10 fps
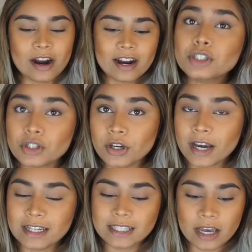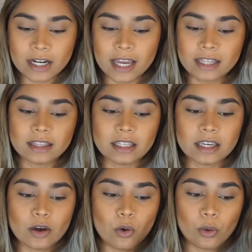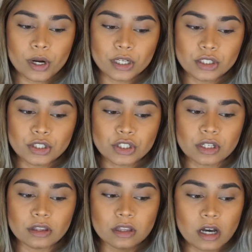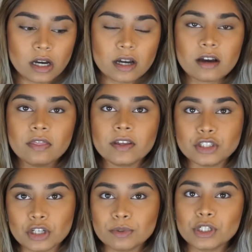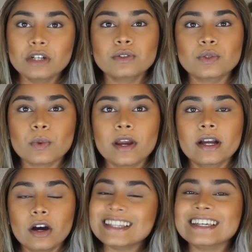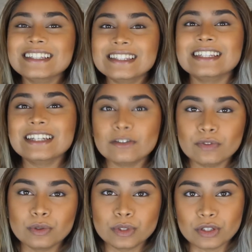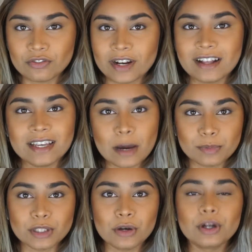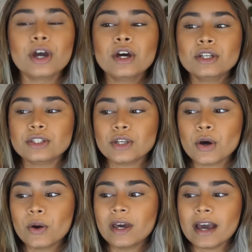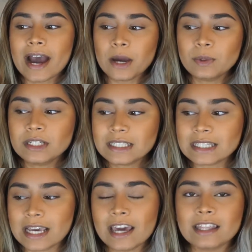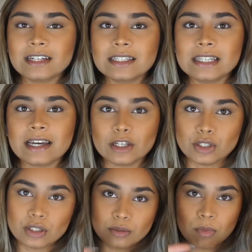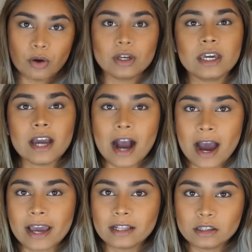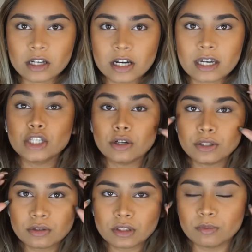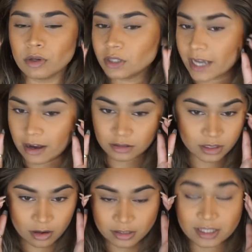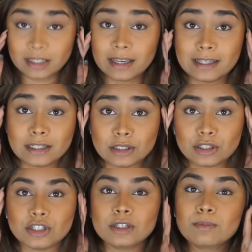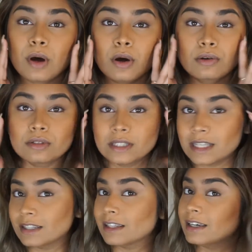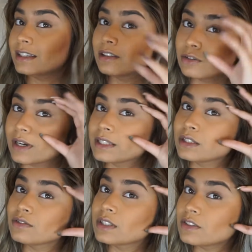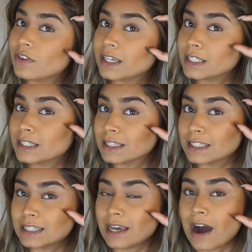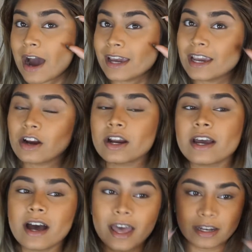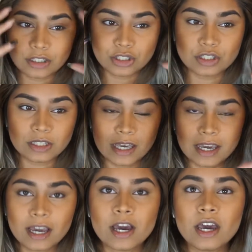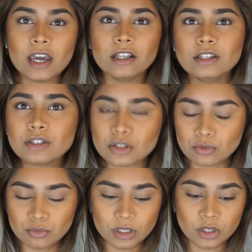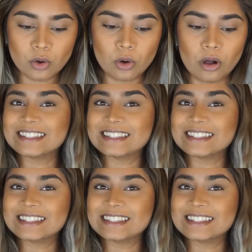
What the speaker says: I'm gonna show you guys how to get the orange look that James Charles was wearing on the Instant Influencer finale episode. So I want to say that it's like a smoky eye look. It also smoked out onto like his cheekbones and like the rest of his face in this eye area, and it's just like, it looks really cool.